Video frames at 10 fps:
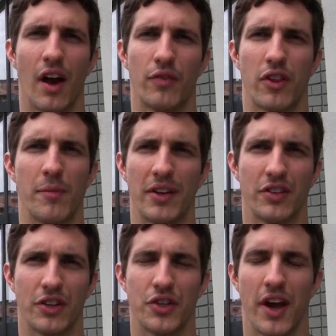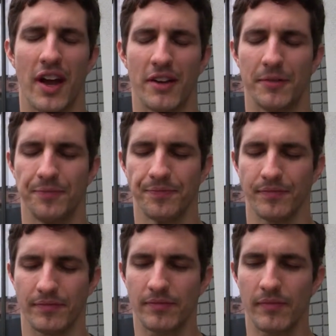for the message, and
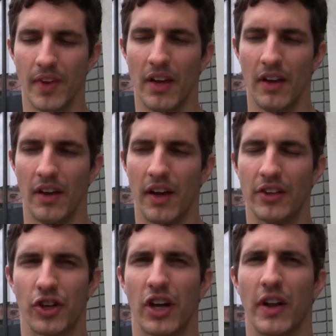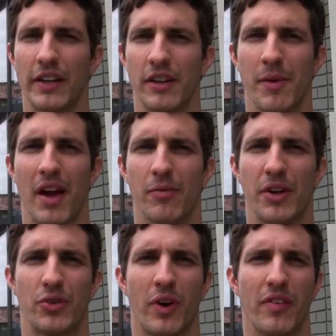I started collecting them. I have
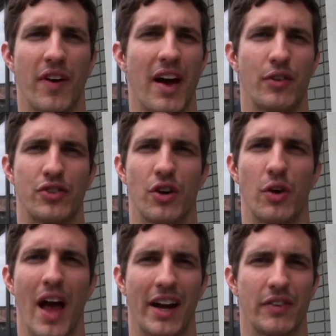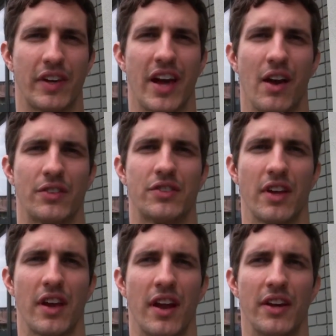about 25 or so active accounts,
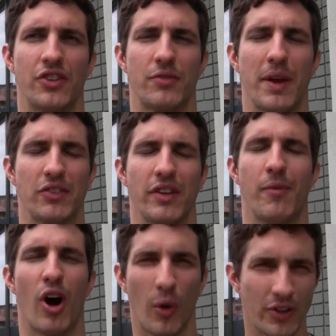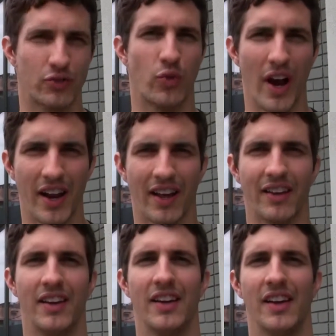and I just basically am always writing.
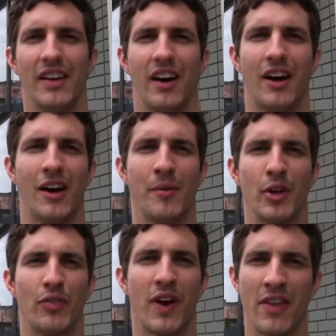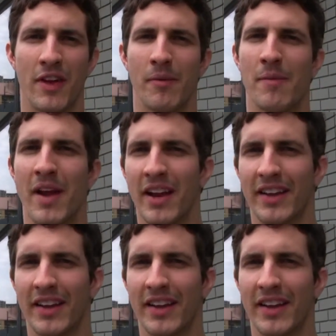You'll find that my main